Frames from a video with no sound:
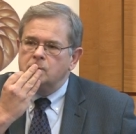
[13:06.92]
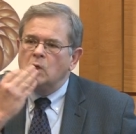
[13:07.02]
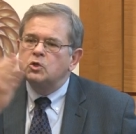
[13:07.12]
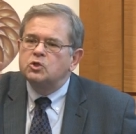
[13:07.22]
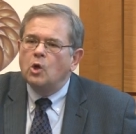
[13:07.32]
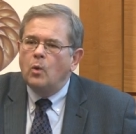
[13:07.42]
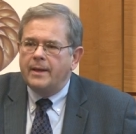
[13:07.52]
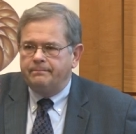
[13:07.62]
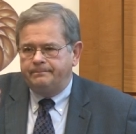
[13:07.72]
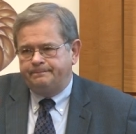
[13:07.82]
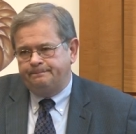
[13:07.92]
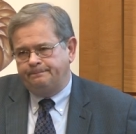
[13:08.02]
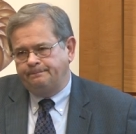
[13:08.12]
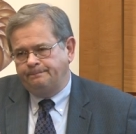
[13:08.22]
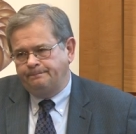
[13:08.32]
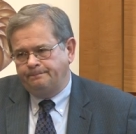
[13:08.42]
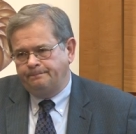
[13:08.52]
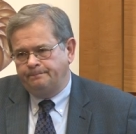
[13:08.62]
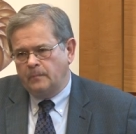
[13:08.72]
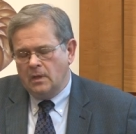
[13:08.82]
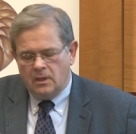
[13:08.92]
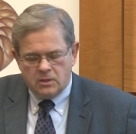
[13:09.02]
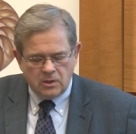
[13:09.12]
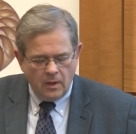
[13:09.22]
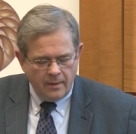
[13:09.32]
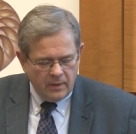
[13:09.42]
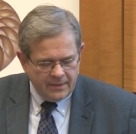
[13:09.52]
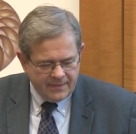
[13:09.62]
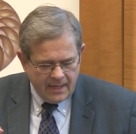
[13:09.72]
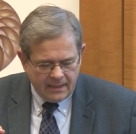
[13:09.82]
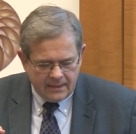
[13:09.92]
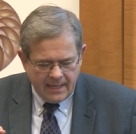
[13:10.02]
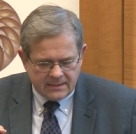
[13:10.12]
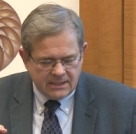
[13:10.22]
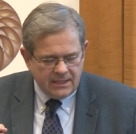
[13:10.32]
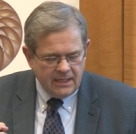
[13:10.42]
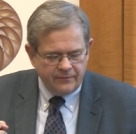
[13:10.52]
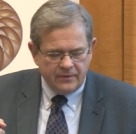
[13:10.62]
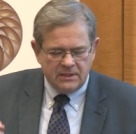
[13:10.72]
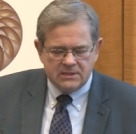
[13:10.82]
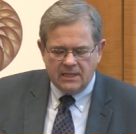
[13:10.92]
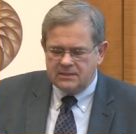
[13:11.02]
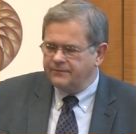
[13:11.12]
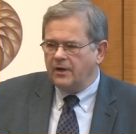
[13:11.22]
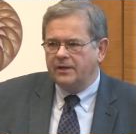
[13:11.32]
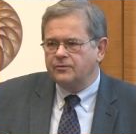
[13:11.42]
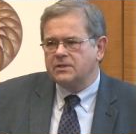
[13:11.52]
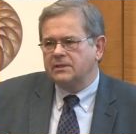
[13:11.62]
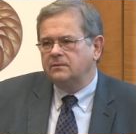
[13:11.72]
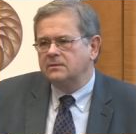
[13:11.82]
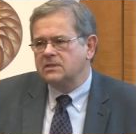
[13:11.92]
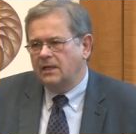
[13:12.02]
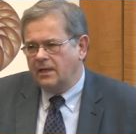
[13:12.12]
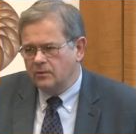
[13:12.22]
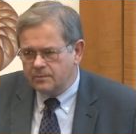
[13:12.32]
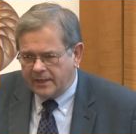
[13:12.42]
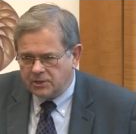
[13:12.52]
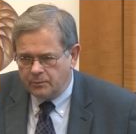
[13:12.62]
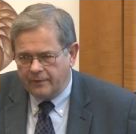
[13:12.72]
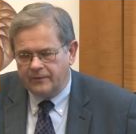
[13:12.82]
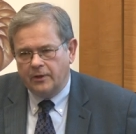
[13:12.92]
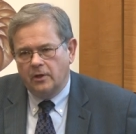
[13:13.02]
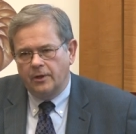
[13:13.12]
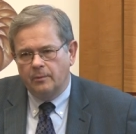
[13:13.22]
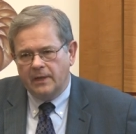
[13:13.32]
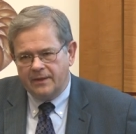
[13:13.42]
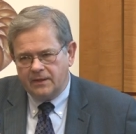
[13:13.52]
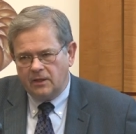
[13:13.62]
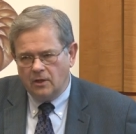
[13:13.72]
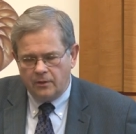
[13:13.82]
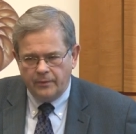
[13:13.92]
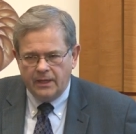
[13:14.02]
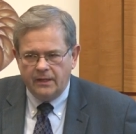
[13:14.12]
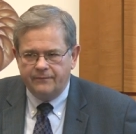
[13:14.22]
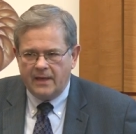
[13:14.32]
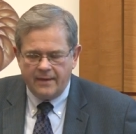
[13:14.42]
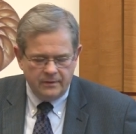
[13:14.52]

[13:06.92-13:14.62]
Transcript: So what? So I want to thank Nancy Keating for these slides. Very interesting study. It was mentioned briefly earlier, but I think you ought to read it if you haven't.